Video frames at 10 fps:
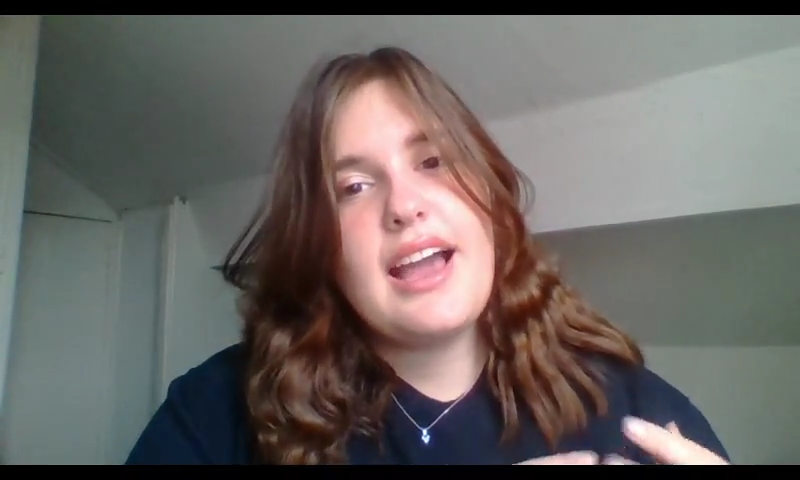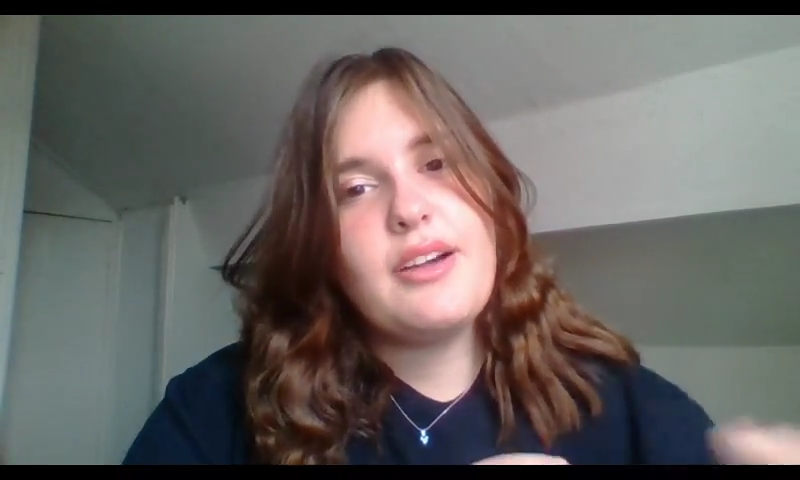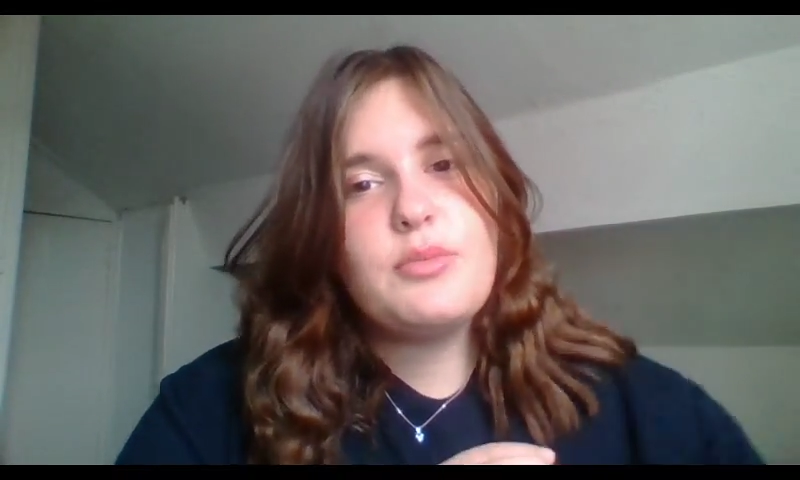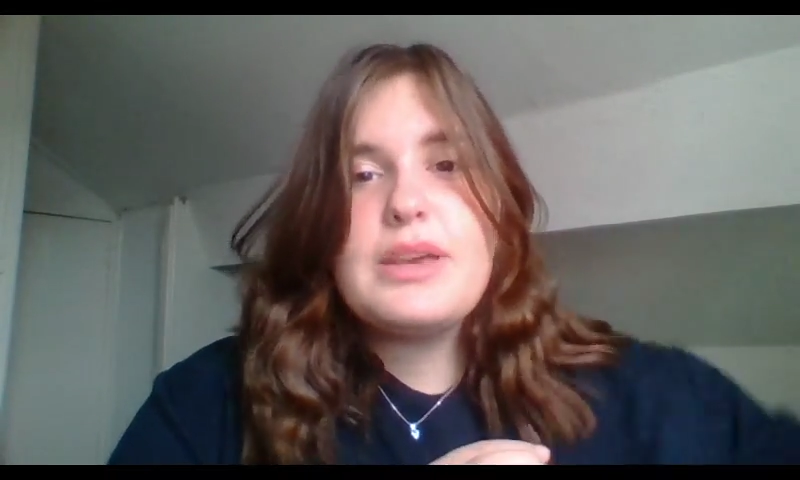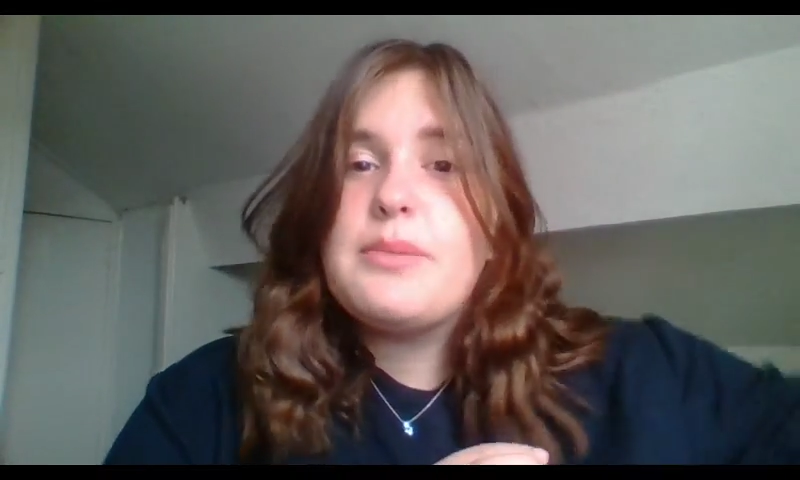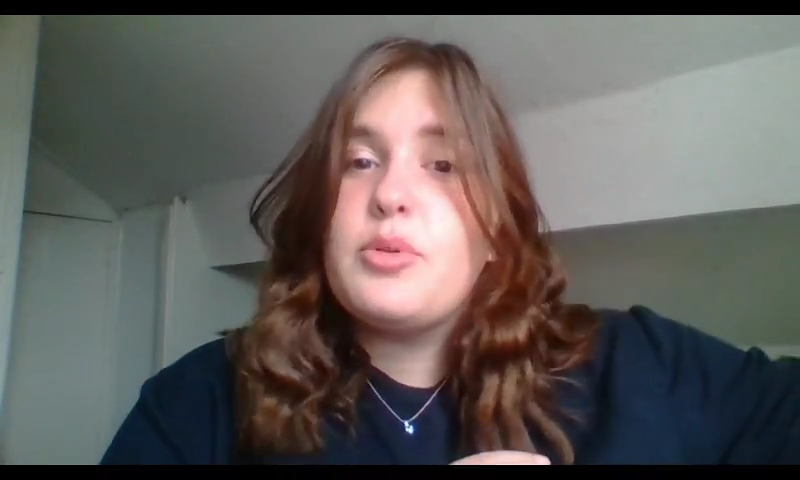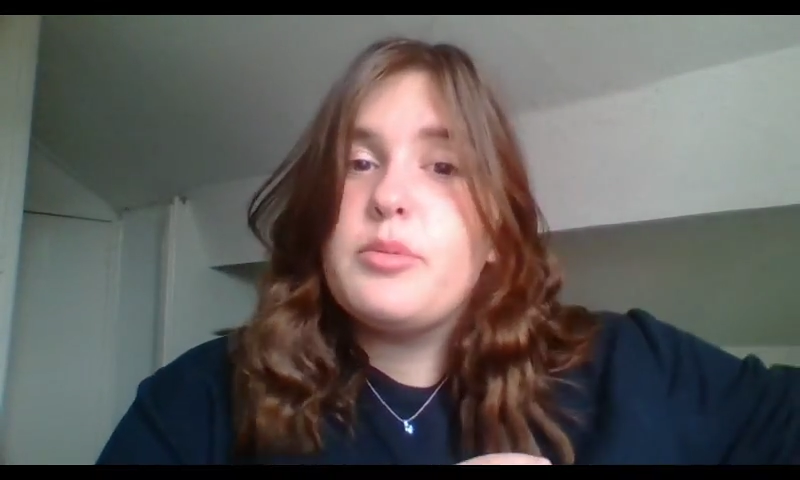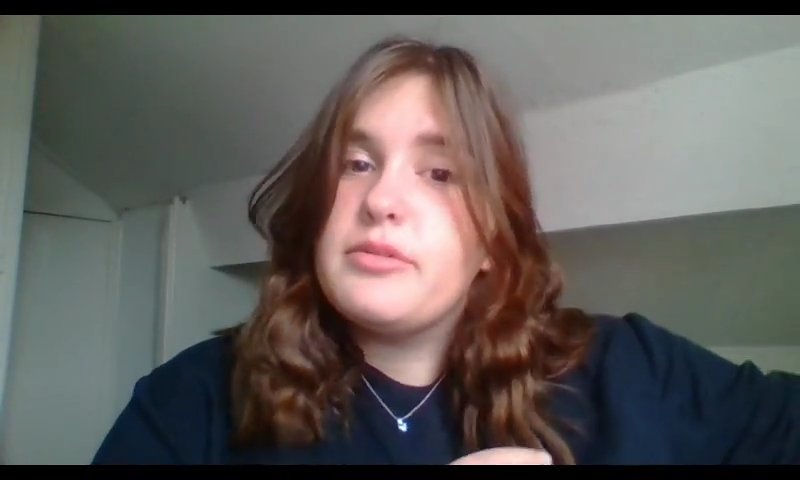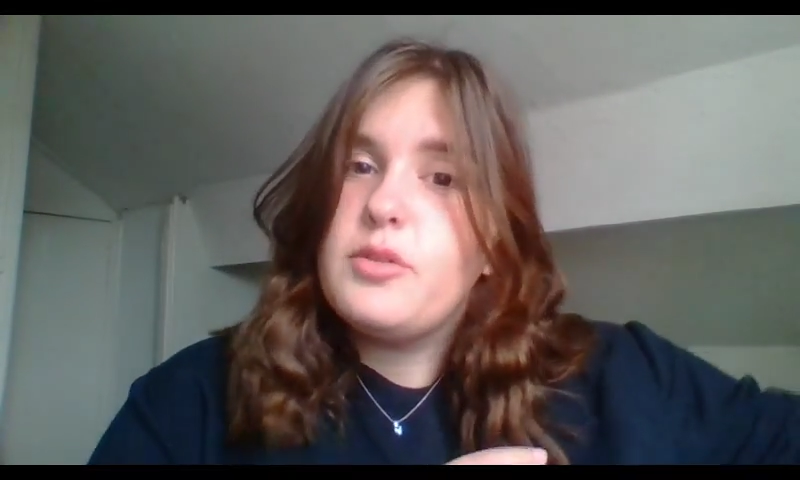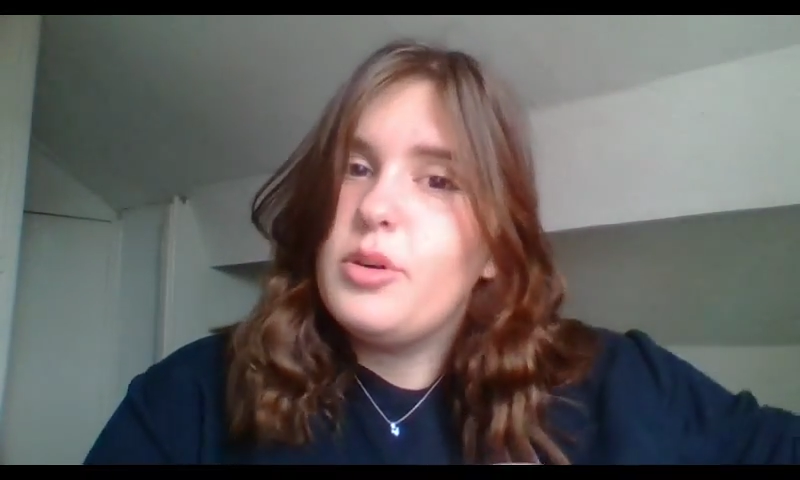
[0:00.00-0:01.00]
how people
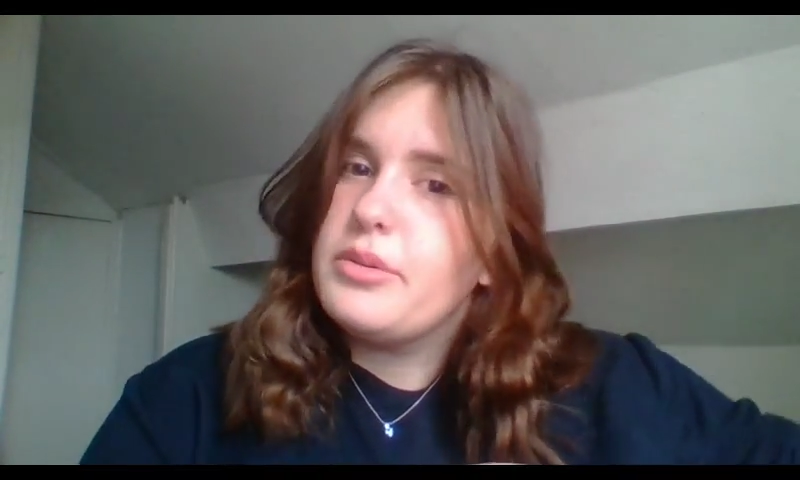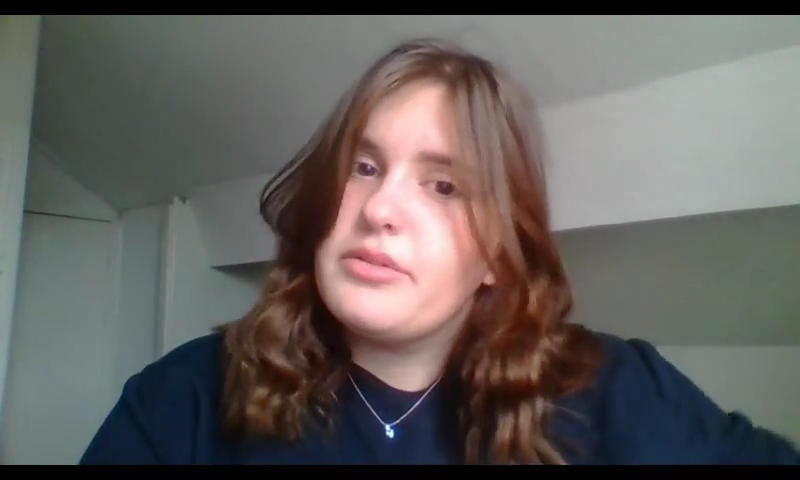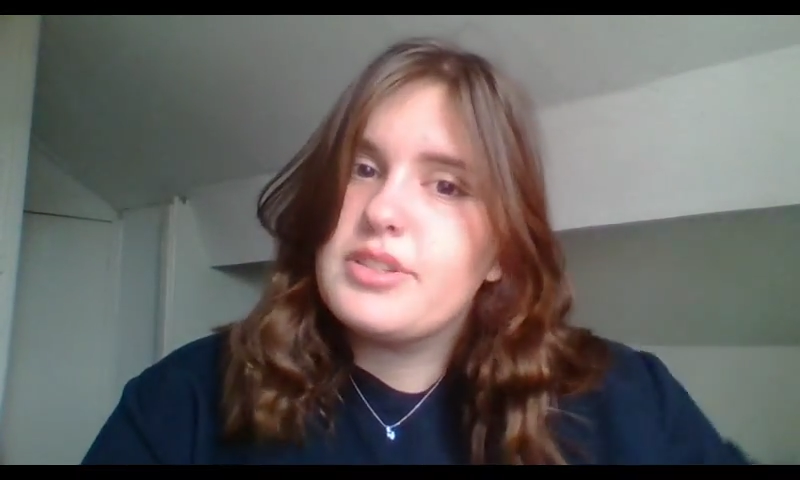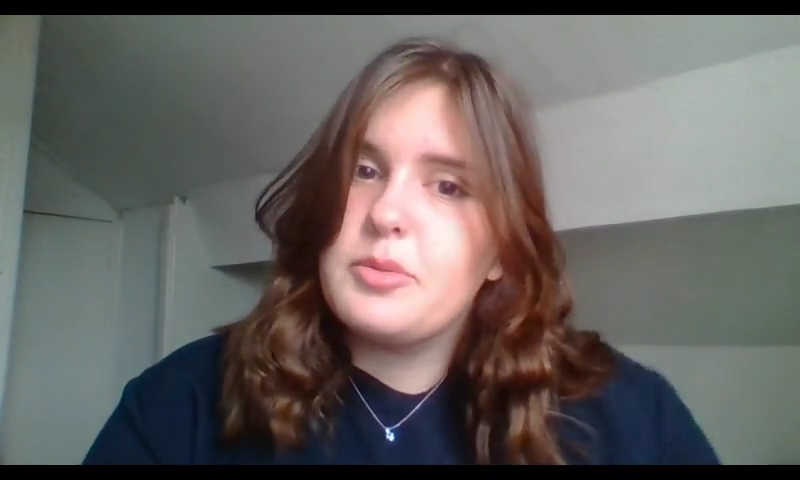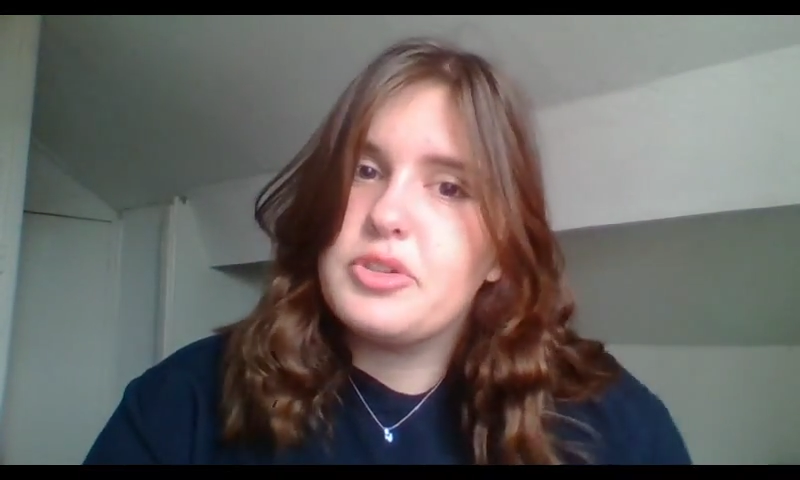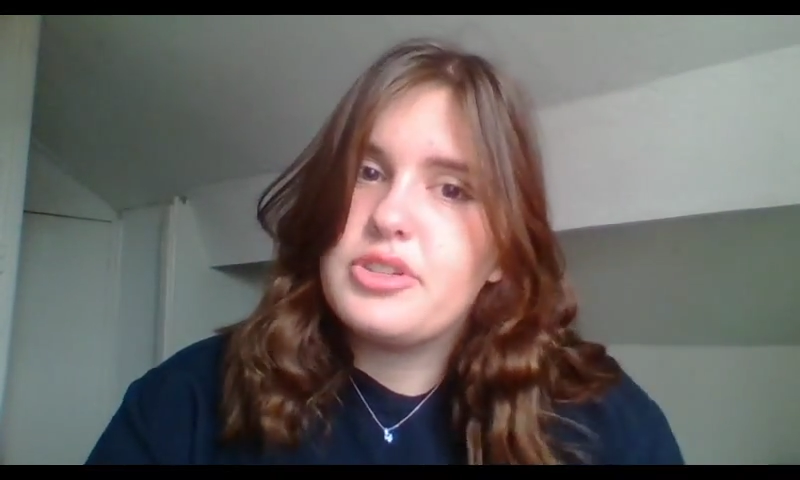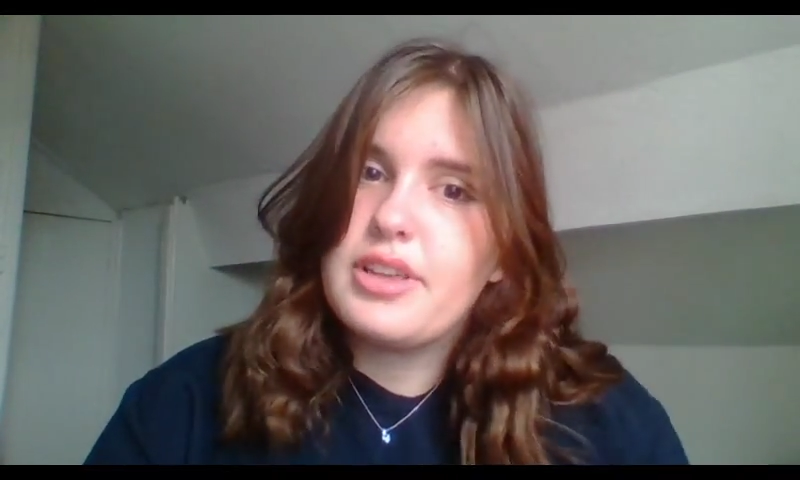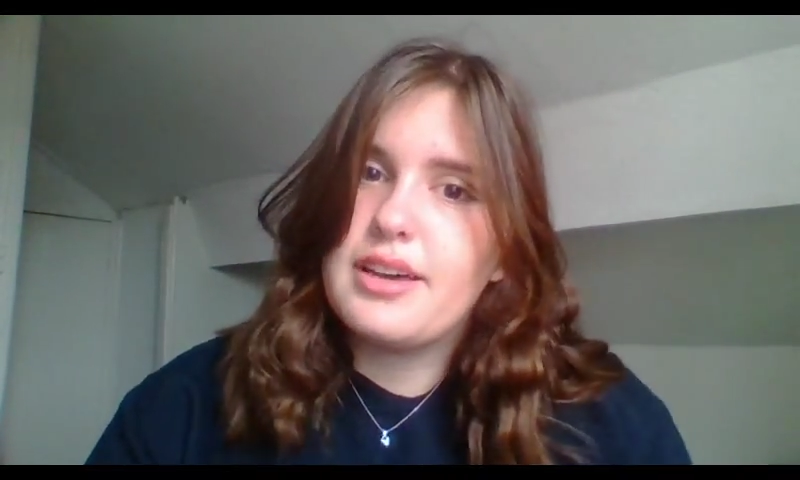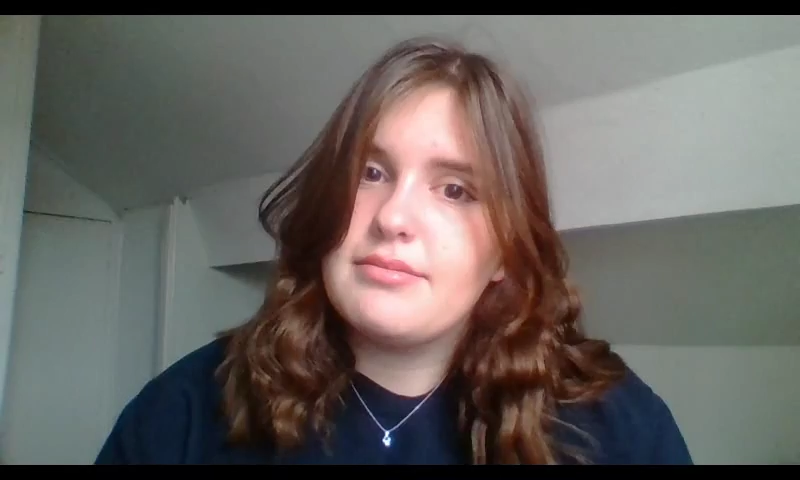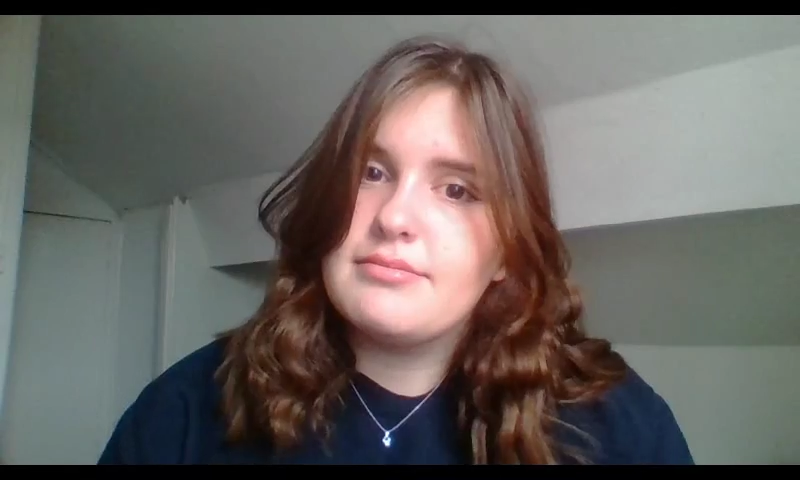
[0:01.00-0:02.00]
before would respond to
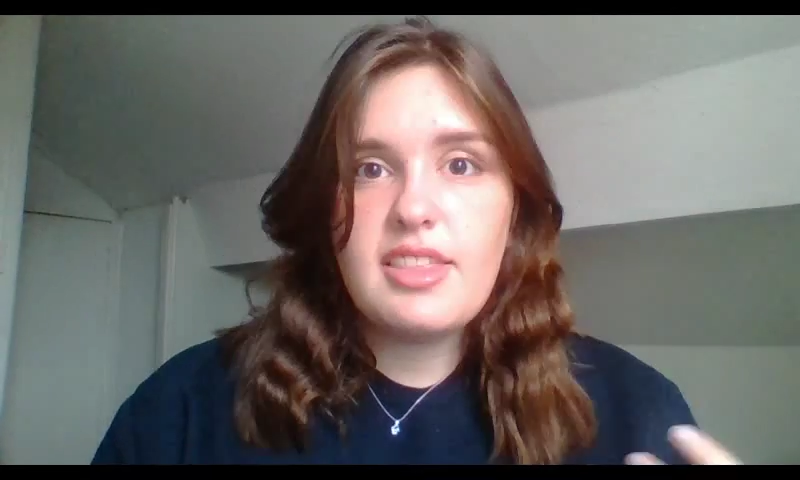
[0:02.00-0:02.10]
that.